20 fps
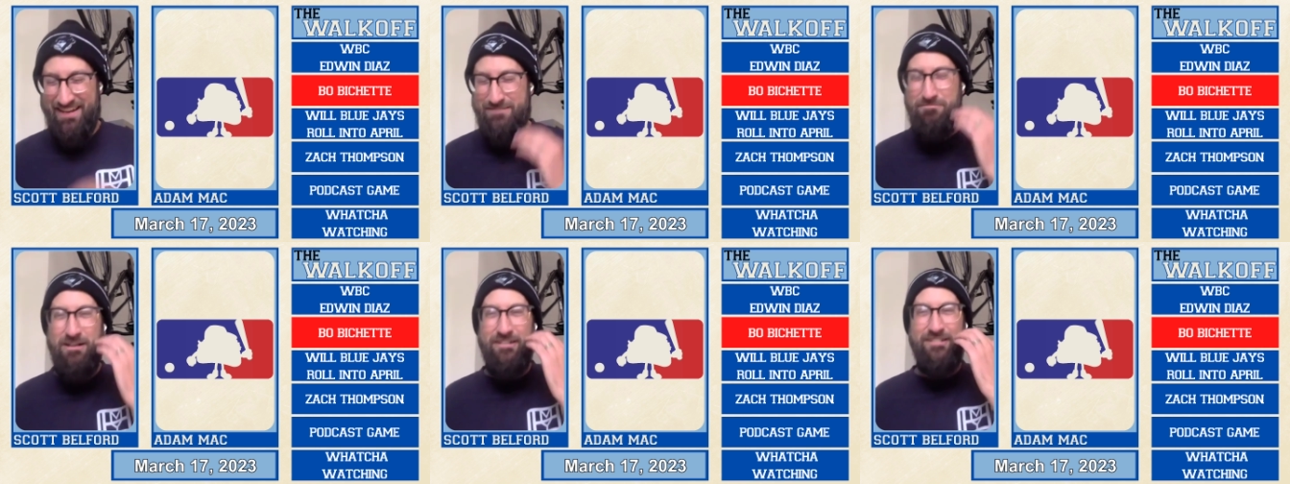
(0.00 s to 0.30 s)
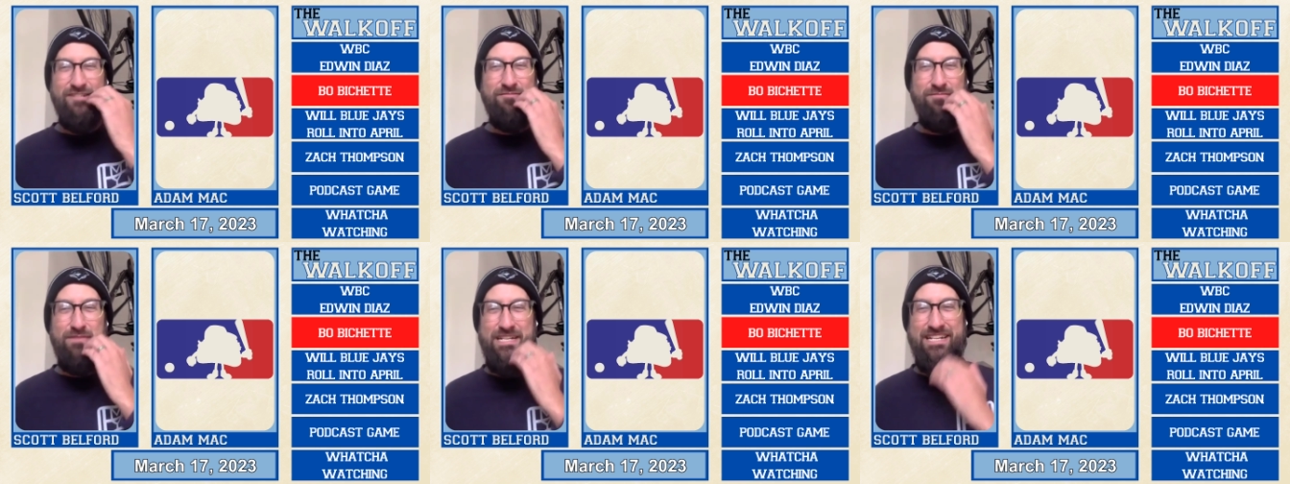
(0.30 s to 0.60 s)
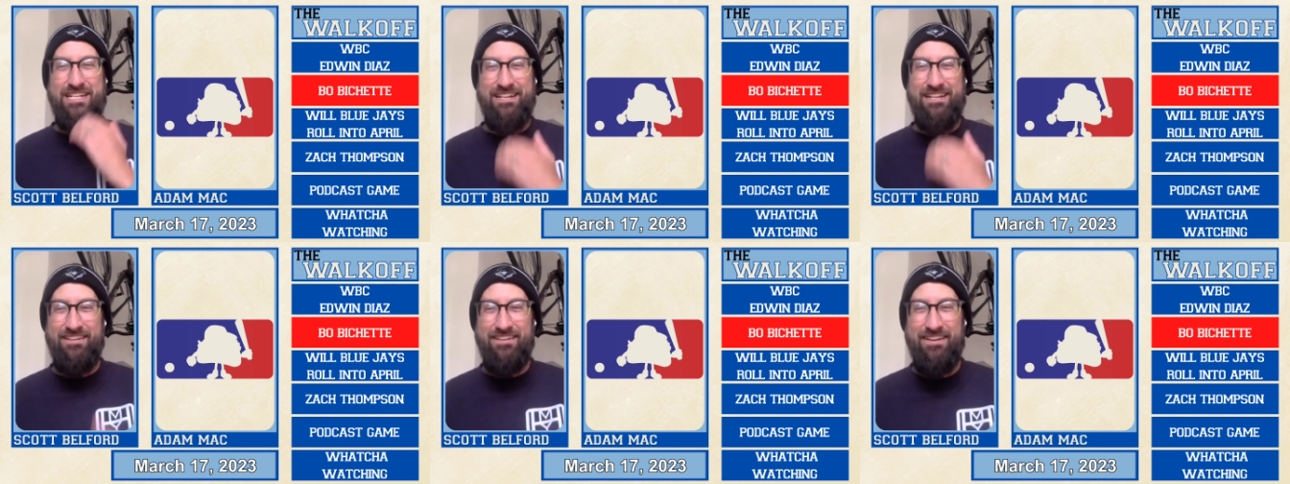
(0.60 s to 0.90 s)
as much as
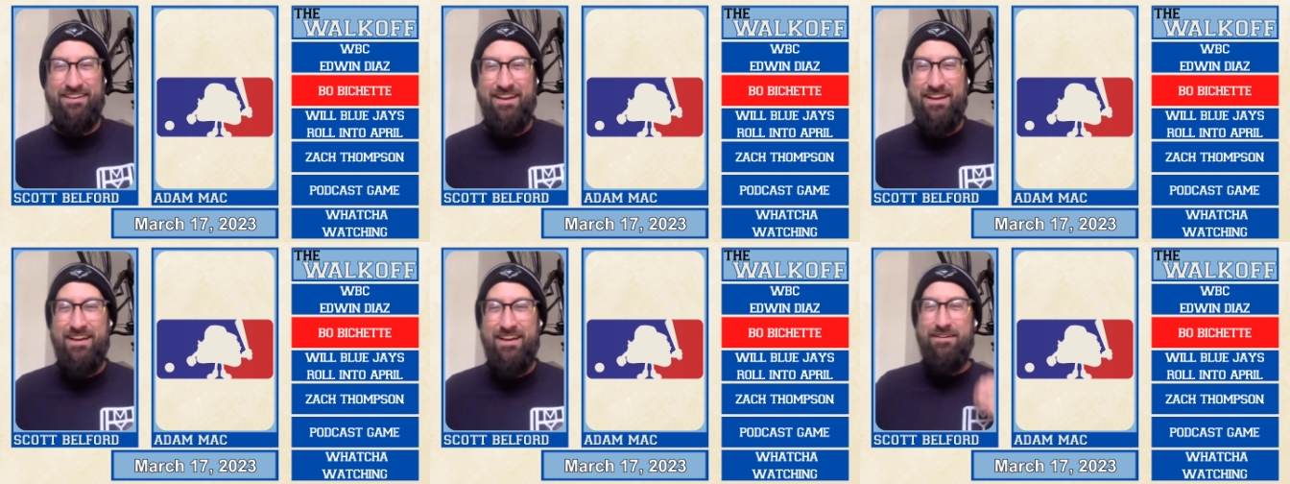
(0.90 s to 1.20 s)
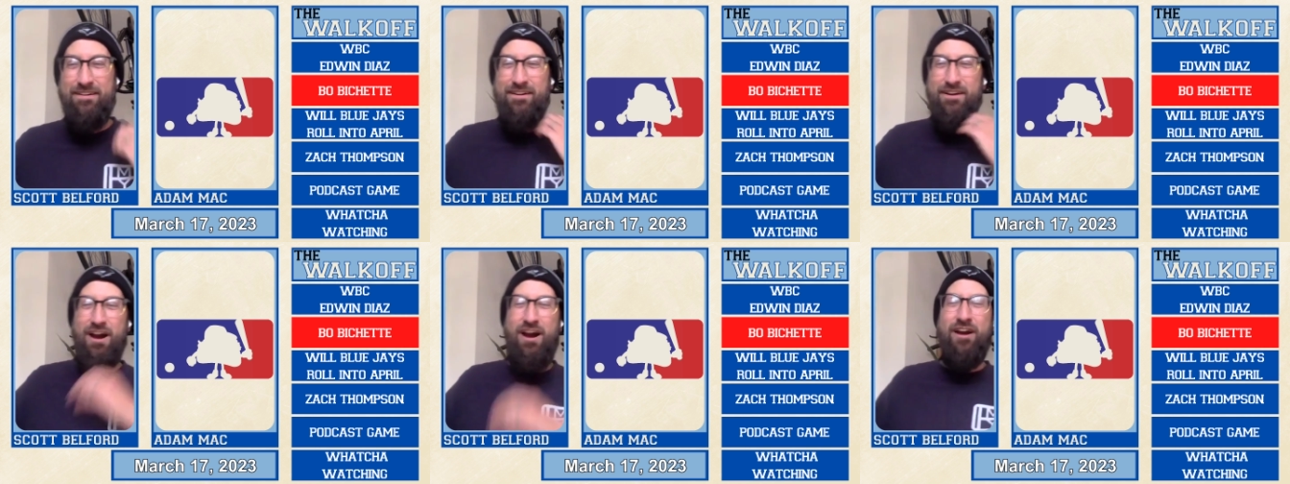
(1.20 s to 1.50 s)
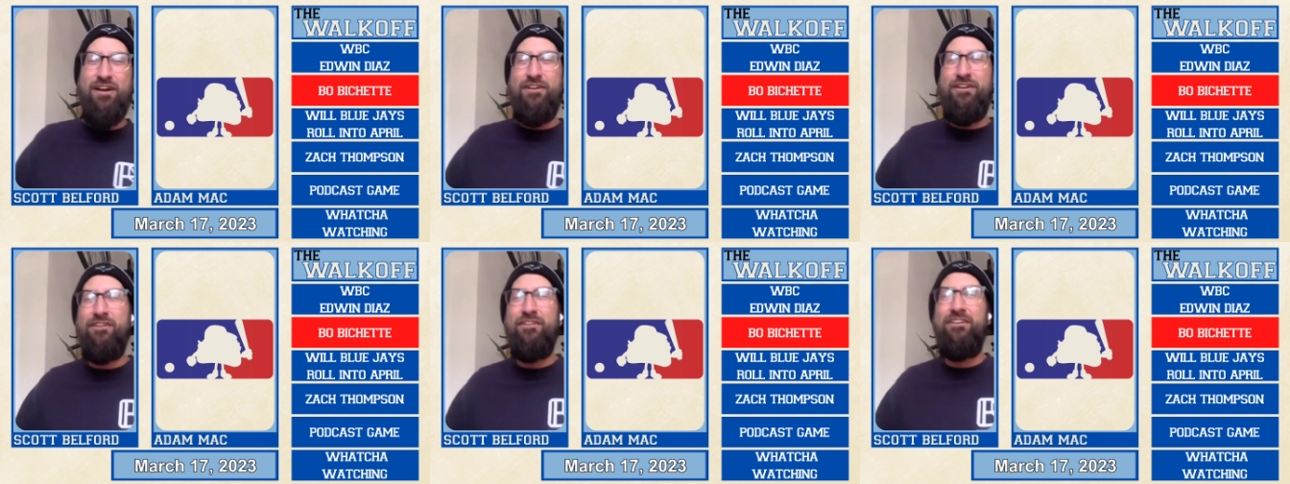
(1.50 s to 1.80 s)
we can
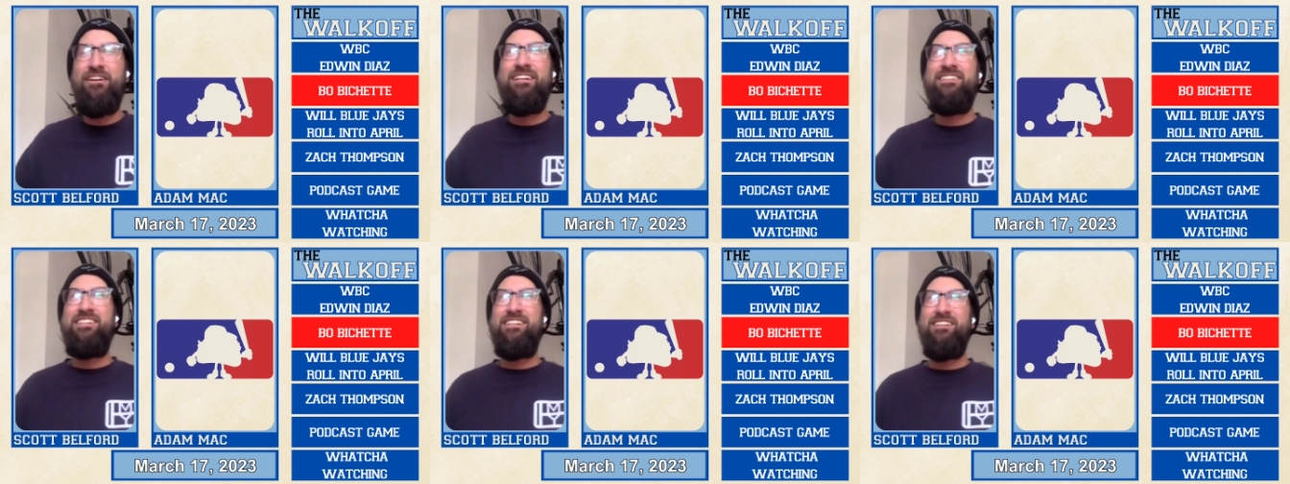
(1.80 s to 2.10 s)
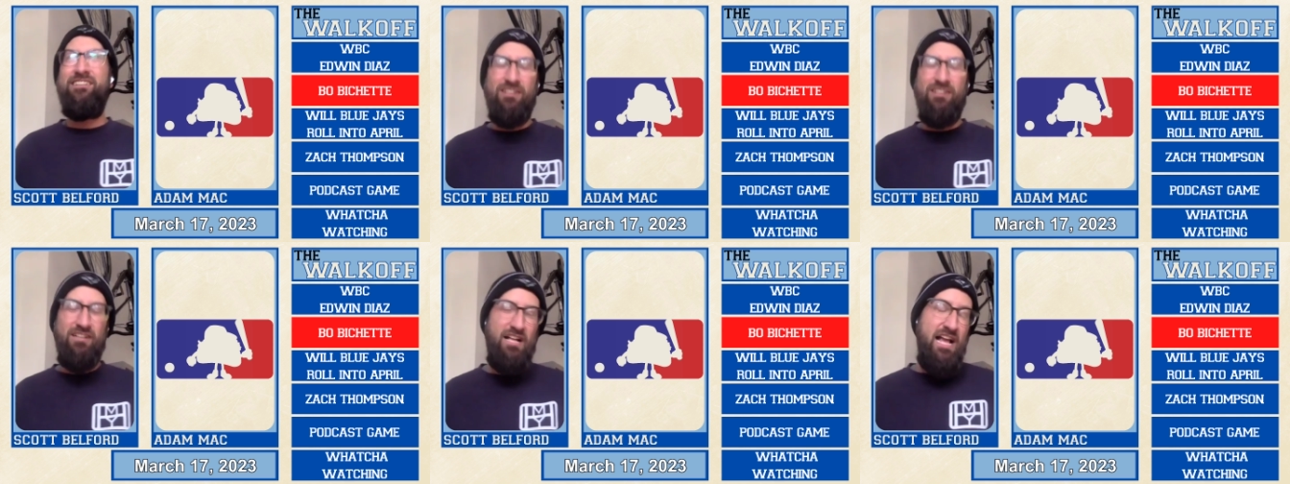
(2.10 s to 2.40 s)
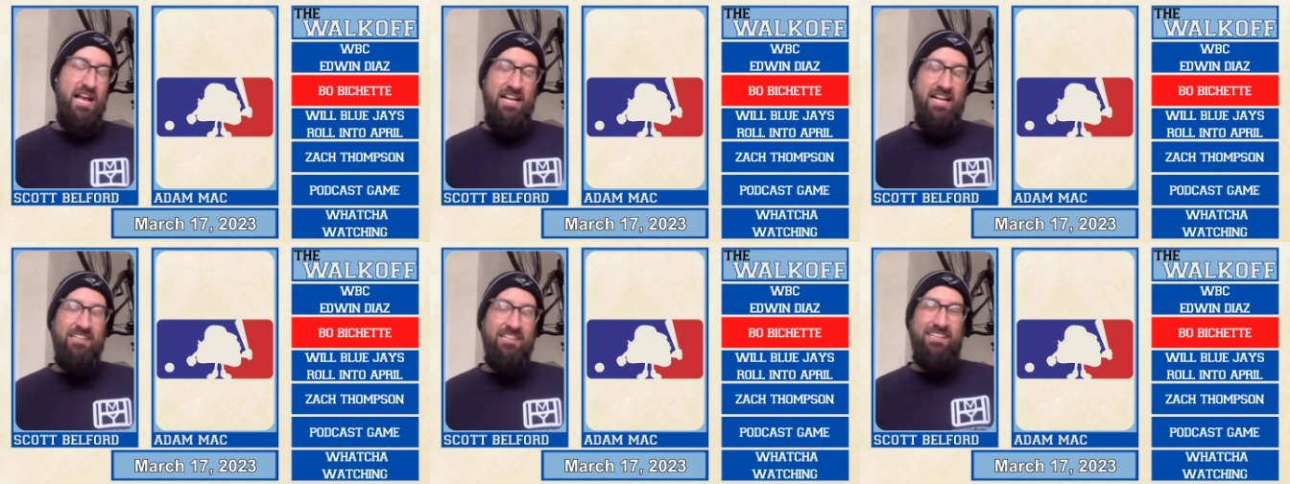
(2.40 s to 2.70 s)
garner until
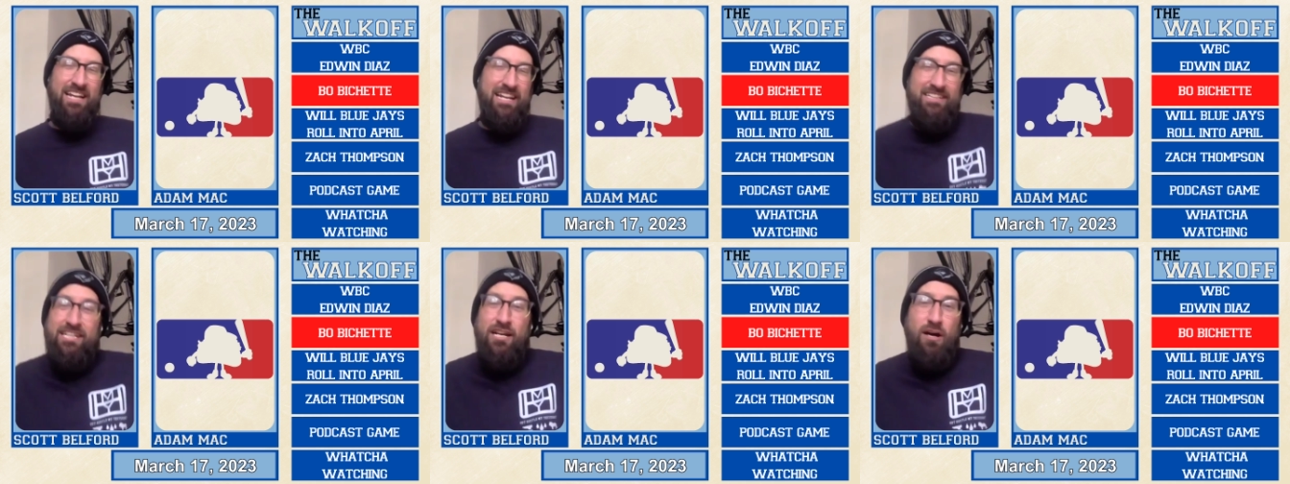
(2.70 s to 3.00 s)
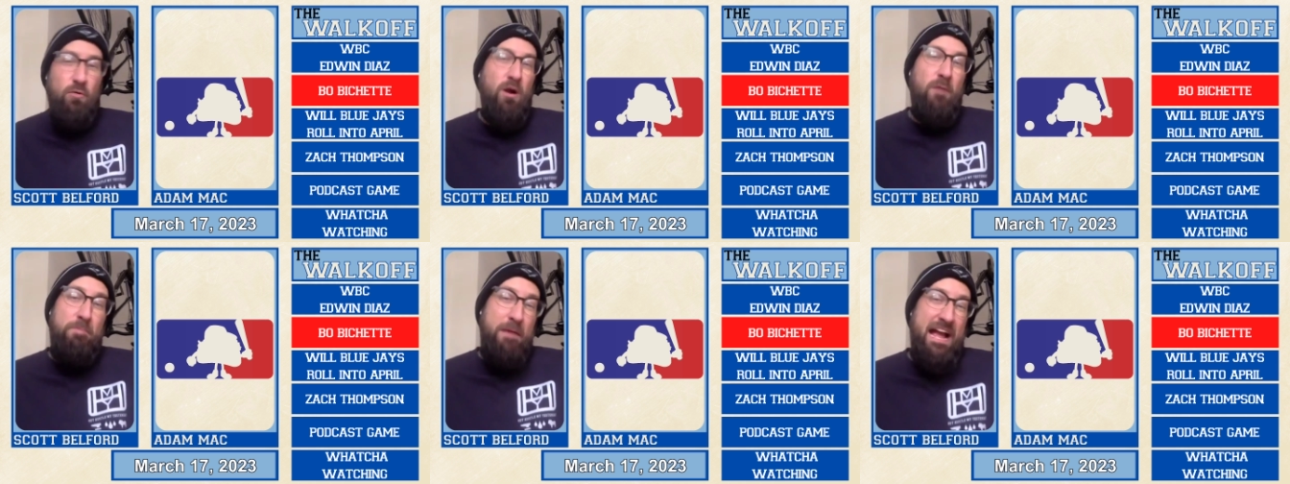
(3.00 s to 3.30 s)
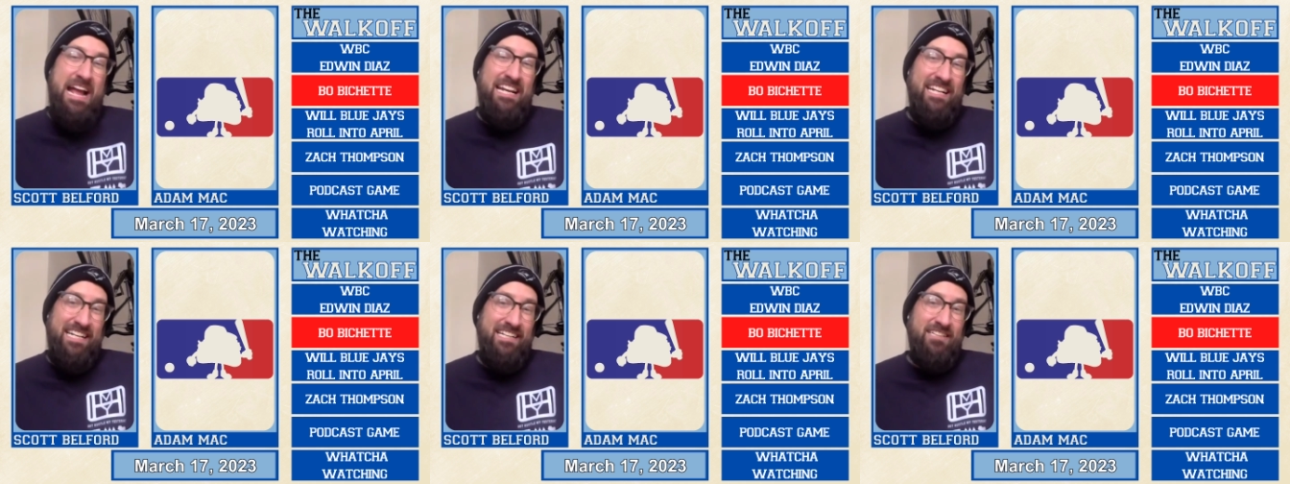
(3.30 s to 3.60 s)
we're
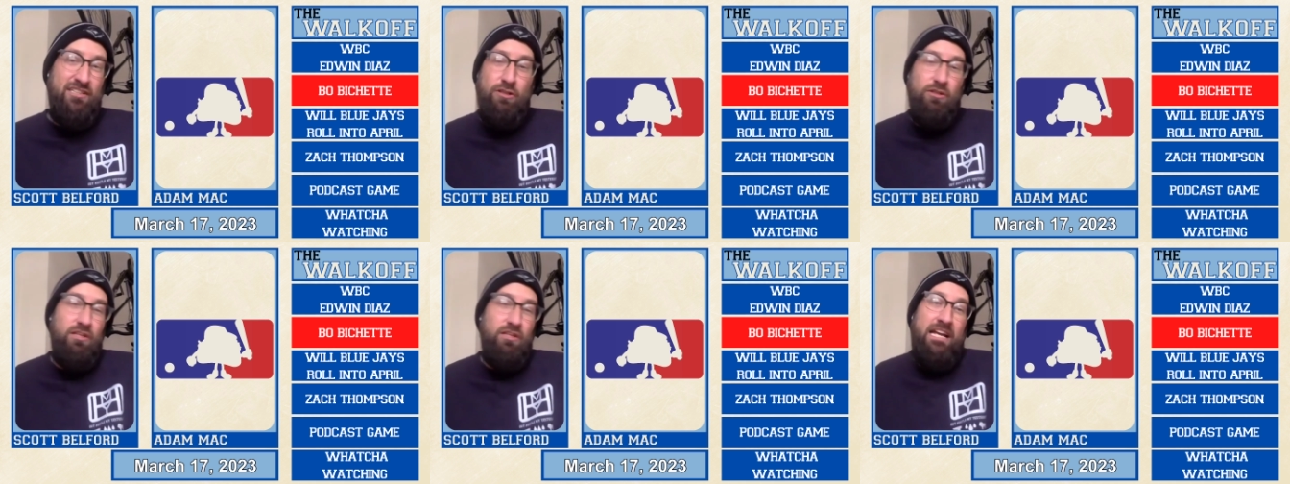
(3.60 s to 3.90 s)
panicking too.